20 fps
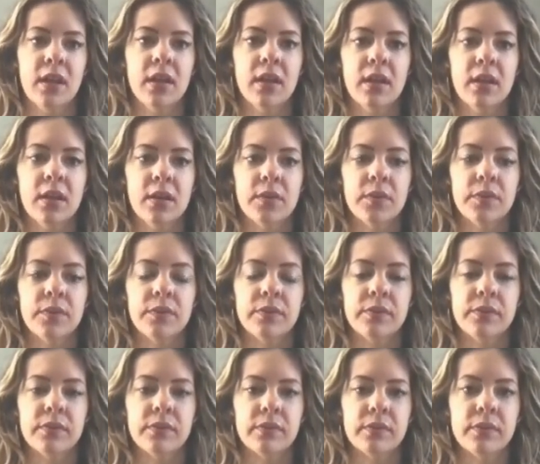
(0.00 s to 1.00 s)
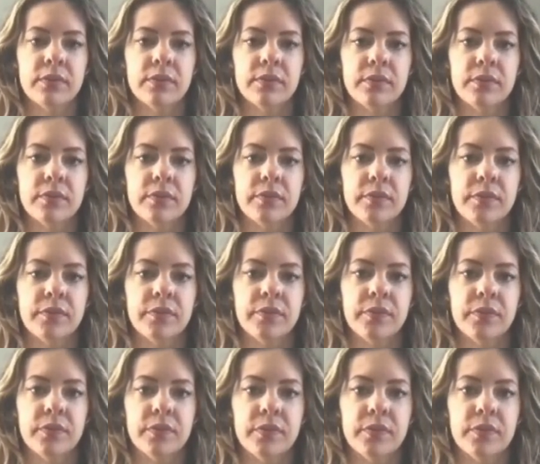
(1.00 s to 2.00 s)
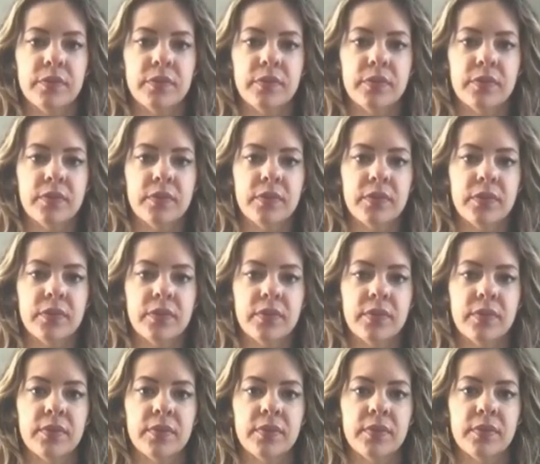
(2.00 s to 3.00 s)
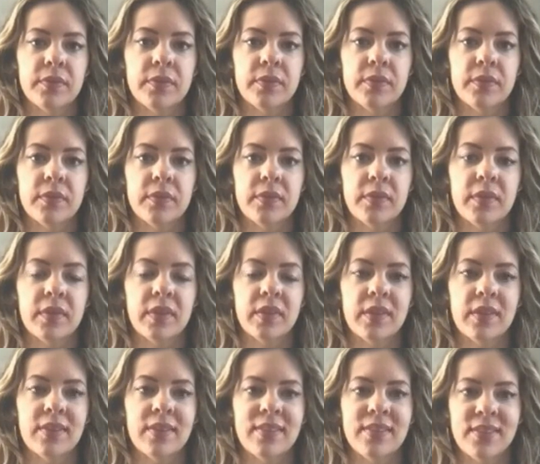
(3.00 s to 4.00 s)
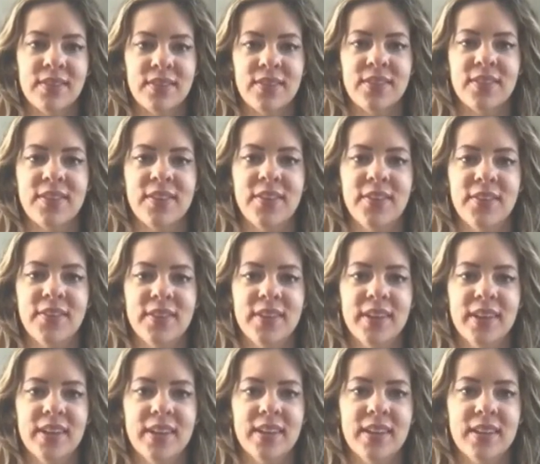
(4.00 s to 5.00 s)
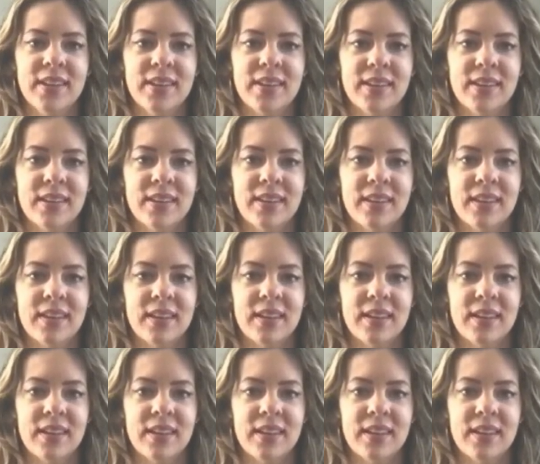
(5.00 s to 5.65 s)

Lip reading: No words are spoken by the person on screen.